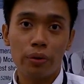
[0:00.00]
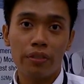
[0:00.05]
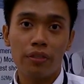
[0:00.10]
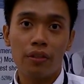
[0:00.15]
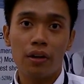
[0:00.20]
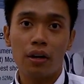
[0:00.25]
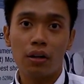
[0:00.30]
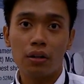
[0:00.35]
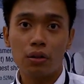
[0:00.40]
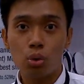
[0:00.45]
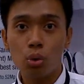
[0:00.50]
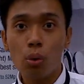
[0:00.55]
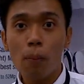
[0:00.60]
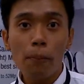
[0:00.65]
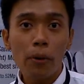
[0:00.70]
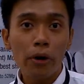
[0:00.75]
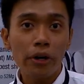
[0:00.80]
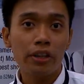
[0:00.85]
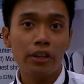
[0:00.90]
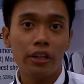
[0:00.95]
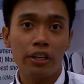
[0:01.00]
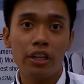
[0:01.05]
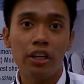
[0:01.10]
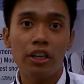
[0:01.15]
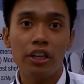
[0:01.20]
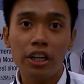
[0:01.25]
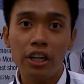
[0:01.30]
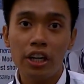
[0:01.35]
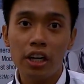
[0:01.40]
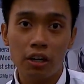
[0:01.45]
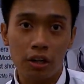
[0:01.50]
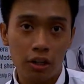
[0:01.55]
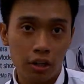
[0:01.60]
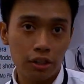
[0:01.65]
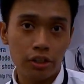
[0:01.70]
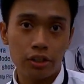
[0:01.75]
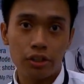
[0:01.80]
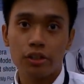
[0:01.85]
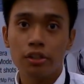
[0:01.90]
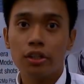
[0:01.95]
with 2.3
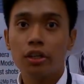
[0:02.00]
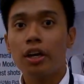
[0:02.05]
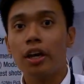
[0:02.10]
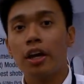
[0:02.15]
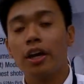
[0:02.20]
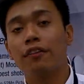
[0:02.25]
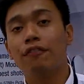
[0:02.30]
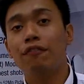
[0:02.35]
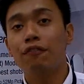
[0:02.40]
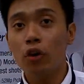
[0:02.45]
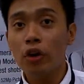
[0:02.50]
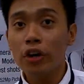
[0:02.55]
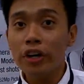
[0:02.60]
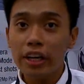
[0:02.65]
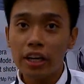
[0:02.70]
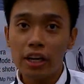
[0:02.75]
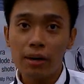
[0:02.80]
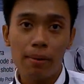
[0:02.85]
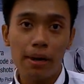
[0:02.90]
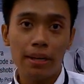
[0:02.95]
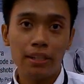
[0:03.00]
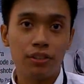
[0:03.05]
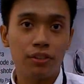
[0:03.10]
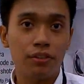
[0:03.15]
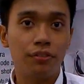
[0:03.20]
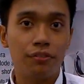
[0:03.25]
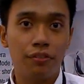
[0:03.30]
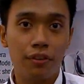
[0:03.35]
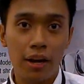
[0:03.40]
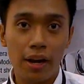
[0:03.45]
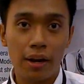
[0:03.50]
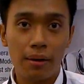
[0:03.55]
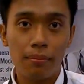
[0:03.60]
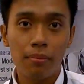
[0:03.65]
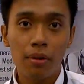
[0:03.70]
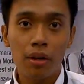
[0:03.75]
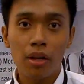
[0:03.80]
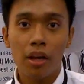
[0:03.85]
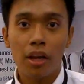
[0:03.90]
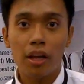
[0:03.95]
GHz and 4 GB of RAM
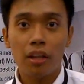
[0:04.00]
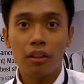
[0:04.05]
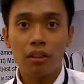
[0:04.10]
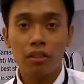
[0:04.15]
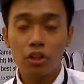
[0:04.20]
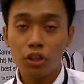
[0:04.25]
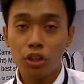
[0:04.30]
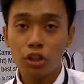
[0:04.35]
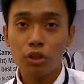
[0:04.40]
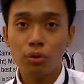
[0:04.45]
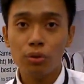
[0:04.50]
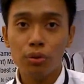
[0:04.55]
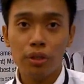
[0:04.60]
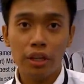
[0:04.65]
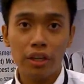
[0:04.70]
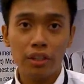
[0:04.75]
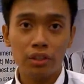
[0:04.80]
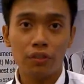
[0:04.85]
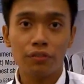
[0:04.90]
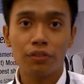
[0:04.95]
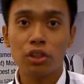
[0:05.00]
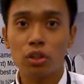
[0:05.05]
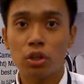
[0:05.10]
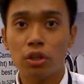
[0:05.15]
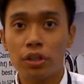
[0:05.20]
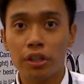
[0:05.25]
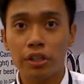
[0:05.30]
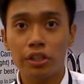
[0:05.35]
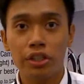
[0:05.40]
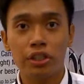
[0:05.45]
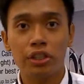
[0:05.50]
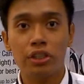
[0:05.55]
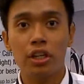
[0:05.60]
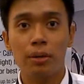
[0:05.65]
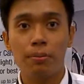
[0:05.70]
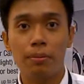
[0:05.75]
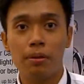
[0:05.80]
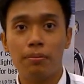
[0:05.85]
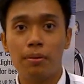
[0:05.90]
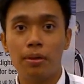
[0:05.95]
and 32 gigs of storage, it's
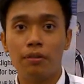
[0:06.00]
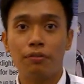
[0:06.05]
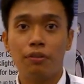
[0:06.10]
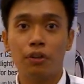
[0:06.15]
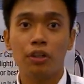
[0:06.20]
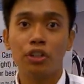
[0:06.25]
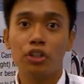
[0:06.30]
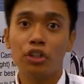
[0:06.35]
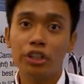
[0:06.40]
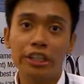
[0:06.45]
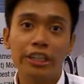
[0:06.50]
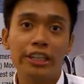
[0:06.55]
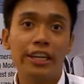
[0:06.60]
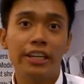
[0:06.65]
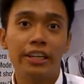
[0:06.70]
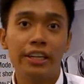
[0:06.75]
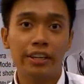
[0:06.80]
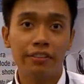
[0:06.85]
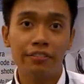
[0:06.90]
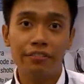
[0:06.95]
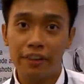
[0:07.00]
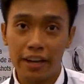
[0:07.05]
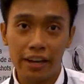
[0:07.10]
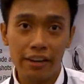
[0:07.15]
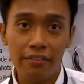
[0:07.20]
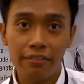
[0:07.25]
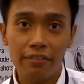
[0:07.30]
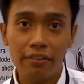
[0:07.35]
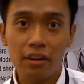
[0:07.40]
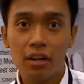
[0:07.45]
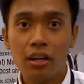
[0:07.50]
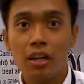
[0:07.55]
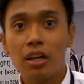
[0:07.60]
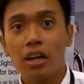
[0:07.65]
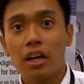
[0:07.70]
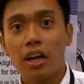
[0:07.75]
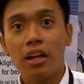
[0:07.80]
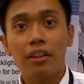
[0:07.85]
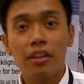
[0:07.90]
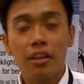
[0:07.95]
going to be available for 39,995.
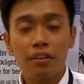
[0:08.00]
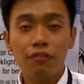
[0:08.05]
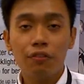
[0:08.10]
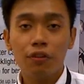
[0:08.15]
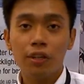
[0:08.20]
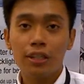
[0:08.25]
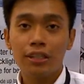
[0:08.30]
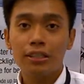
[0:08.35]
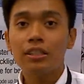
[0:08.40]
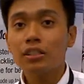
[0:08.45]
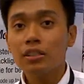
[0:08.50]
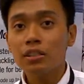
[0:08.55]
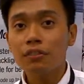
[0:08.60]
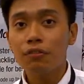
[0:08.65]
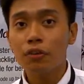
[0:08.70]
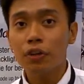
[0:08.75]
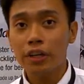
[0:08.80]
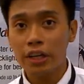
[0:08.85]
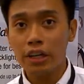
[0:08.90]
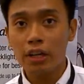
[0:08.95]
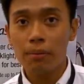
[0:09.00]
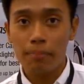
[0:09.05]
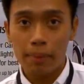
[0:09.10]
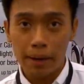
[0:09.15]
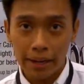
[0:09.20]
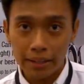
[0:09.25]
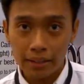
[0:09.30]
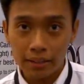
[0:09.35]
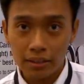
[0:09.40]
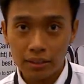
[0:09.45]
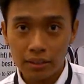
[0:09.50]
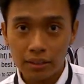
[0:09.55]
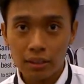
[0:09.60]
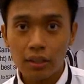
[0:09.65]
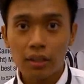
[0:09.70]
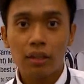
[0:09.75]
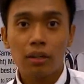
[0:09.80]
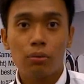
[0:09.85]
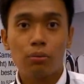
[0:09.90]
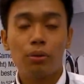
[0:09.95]
And then for the 64
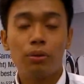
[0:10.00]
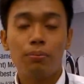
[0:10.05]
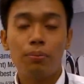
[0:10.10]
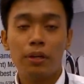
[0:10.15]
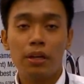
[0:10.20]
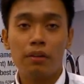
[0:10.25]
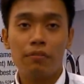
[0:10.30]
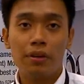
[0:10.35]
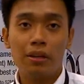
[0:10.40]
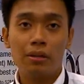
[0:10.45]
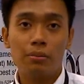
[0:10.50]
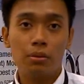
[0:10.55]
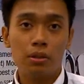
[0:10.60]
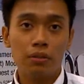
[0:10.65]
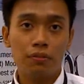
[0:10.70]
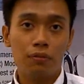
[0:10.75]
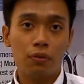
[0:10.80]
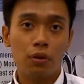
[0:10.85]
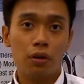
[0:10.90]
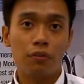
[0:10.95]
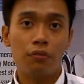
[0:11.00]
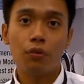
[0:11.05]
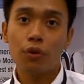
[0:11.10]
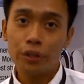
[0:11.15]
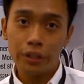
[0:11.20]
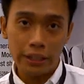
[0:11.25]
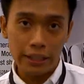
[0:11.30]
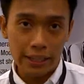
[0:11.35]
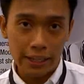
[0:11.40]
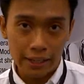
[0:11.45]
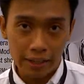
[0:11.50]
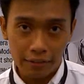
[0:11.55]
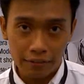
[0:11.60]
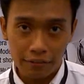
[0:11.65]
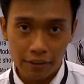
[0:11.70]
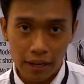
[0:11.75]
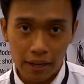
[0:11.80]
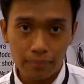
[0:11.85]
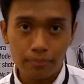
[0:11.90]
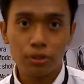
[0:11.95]
GB would be available for
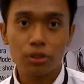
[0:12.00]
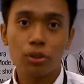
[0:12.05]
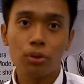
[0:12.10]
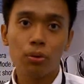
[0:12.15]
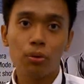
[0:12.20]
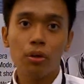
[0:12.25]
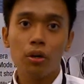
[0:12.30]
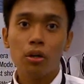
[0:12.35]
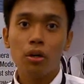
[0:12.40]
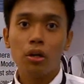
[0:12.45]
49,995. So